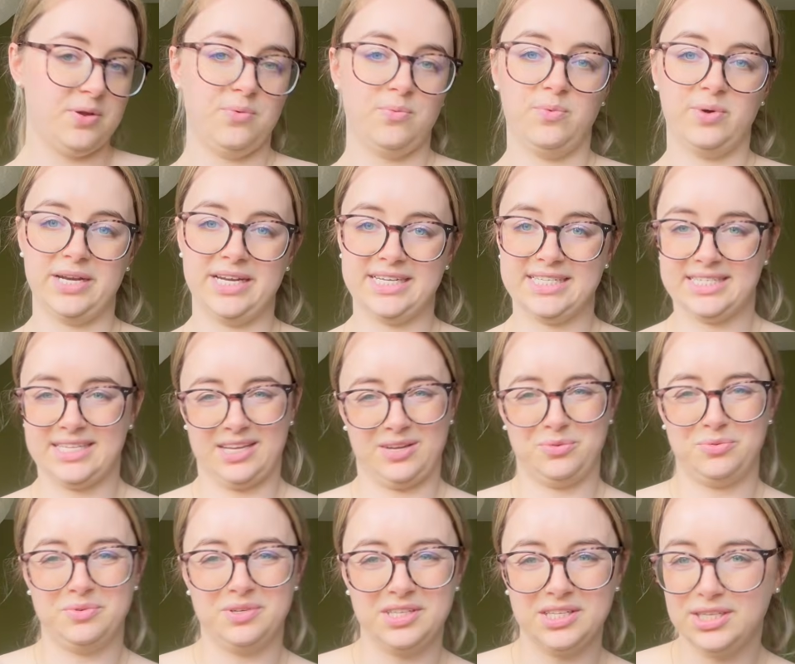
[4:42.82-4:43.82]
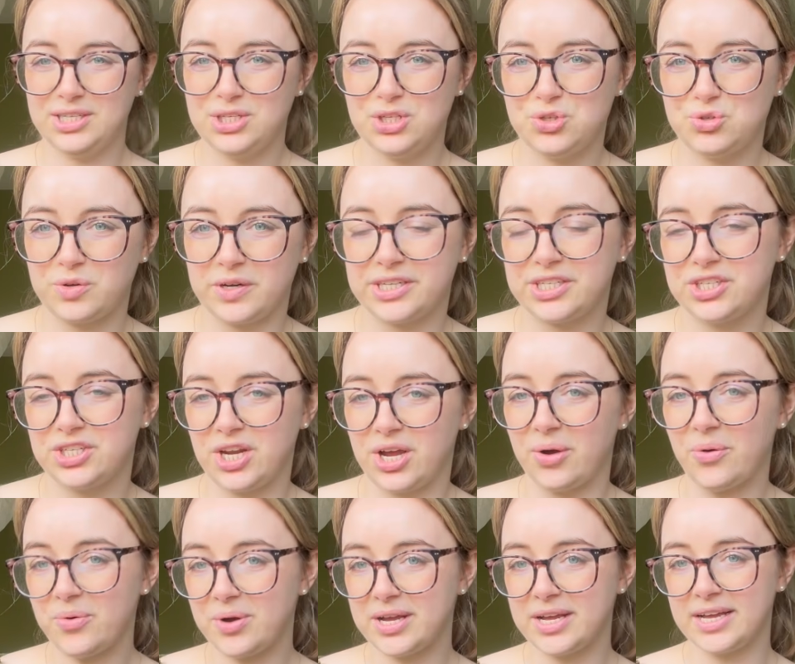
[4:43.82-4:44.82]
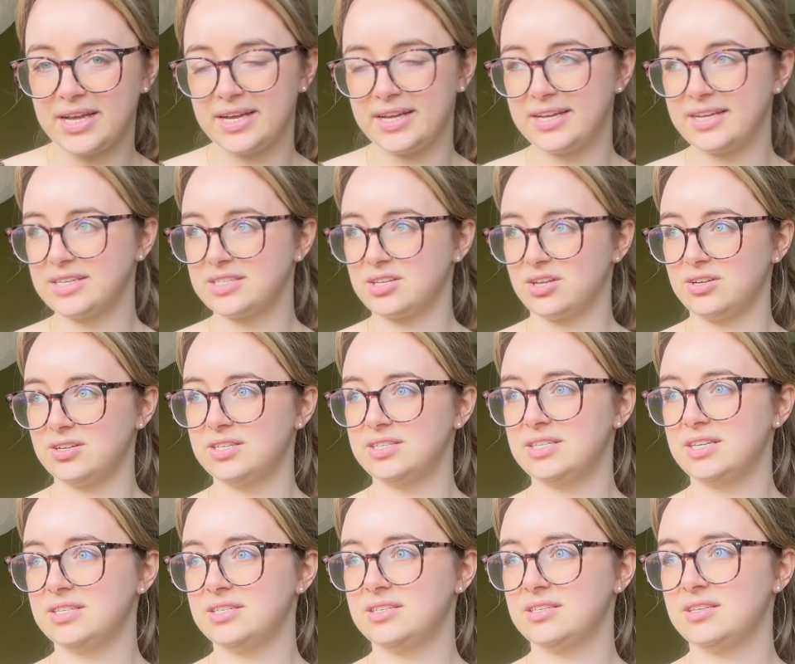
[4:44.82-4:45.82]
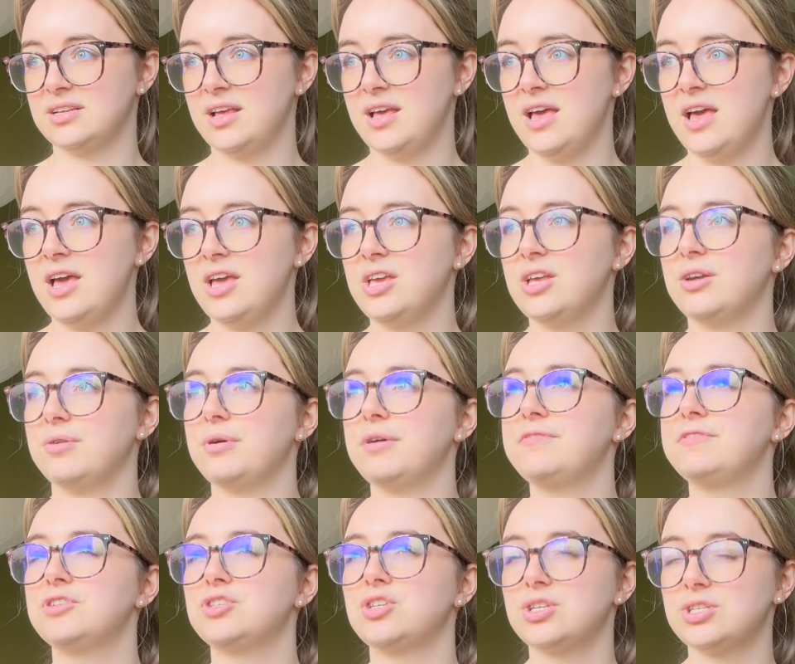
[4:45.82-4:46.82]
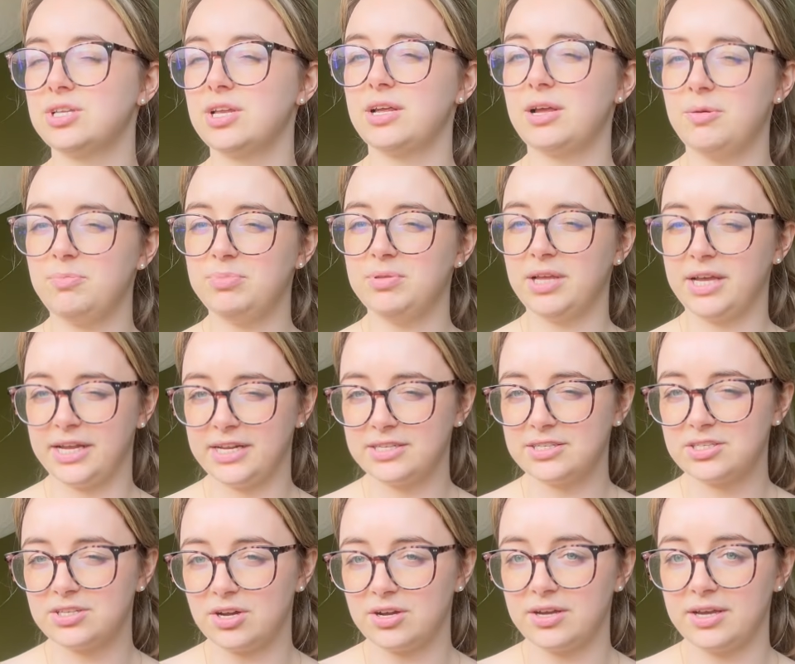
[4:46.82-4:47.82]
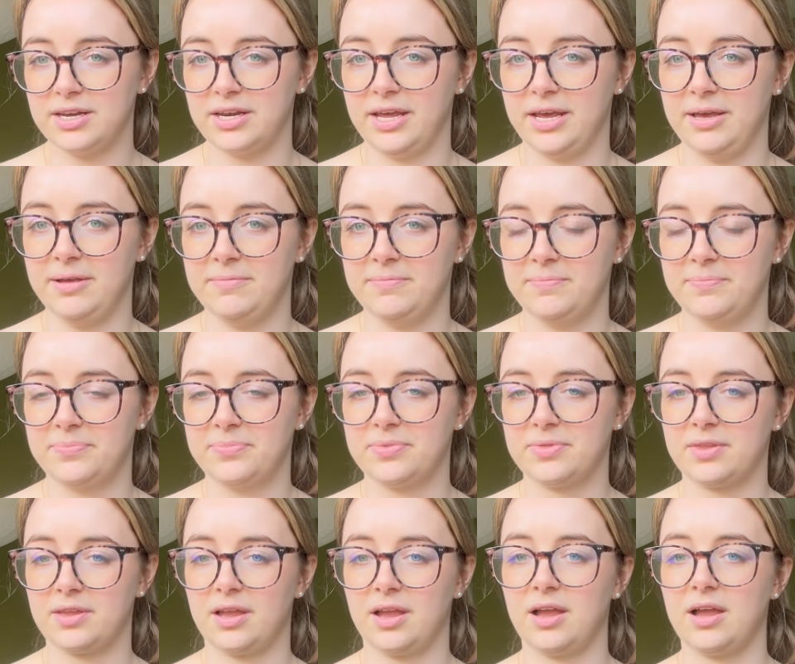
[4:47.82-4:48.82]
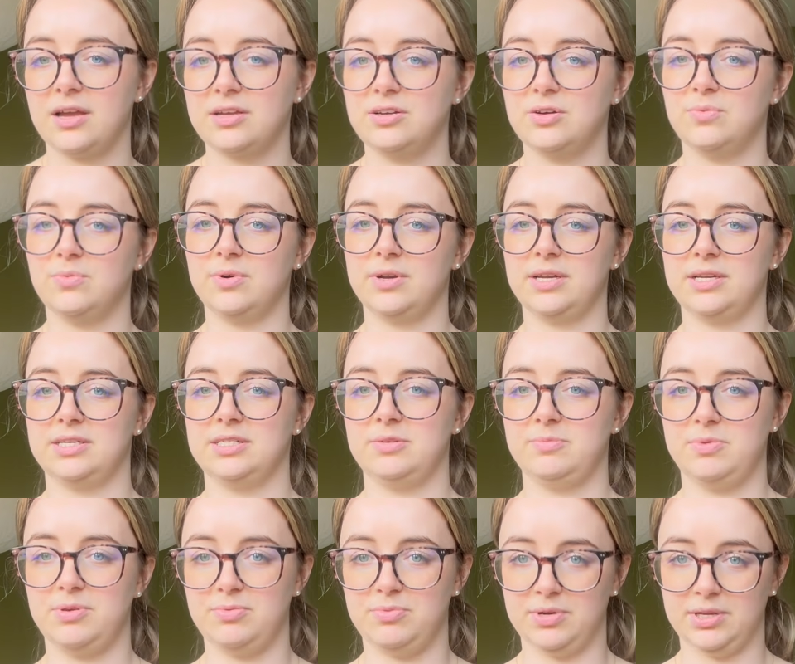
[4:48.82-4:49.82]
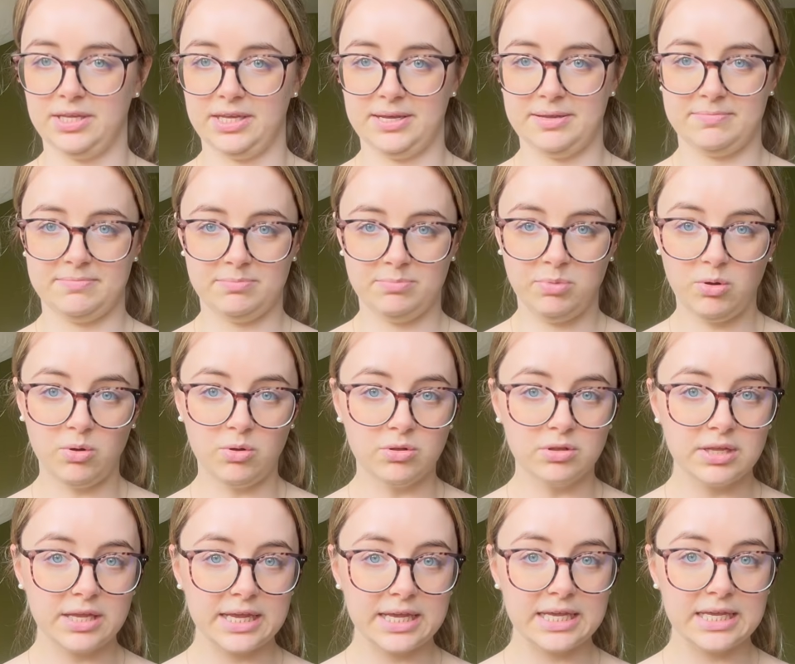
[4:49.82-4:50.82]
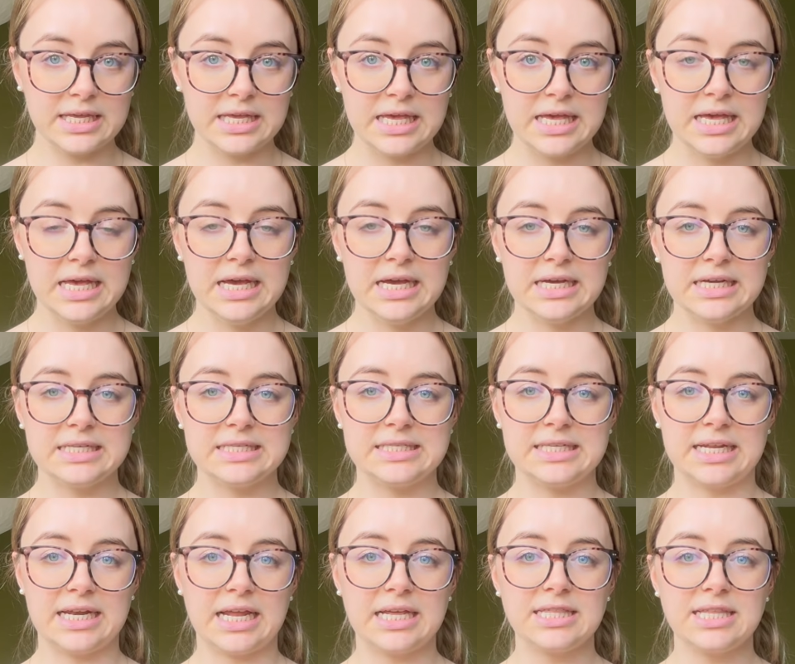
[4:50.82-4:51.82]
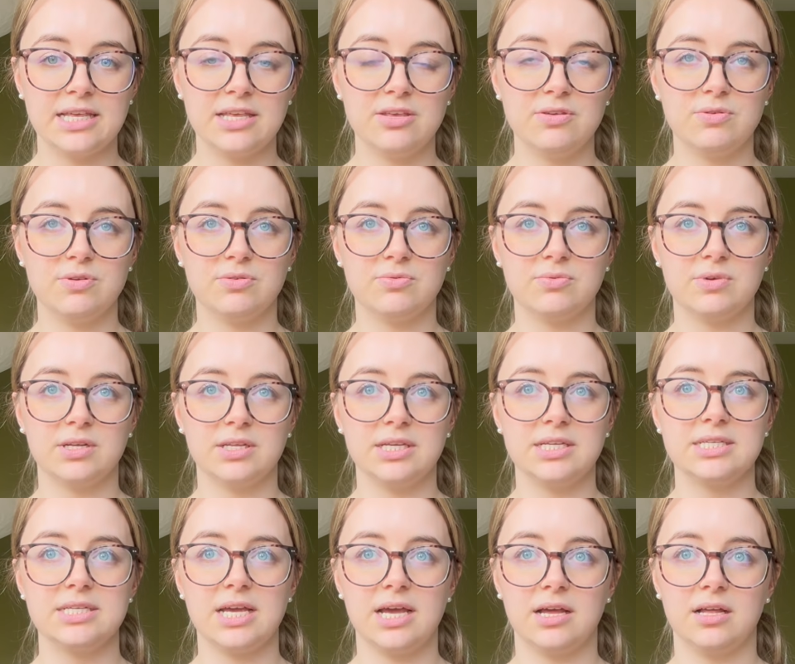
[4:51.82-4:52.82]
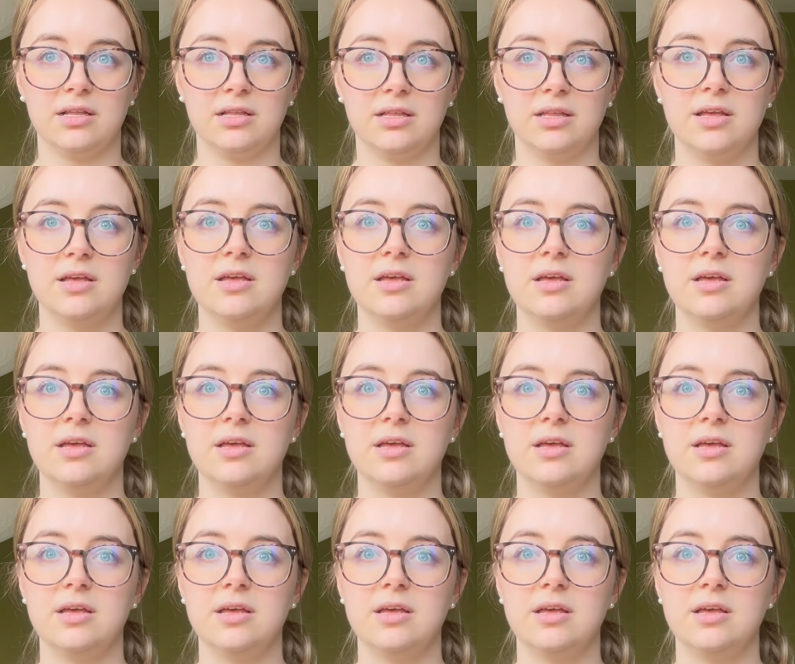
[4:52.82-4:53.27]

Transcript: when it's really stretched out. As long as it's, if it's just a plain stockinette, I don't want it to be really pulling, because then I think you can really tell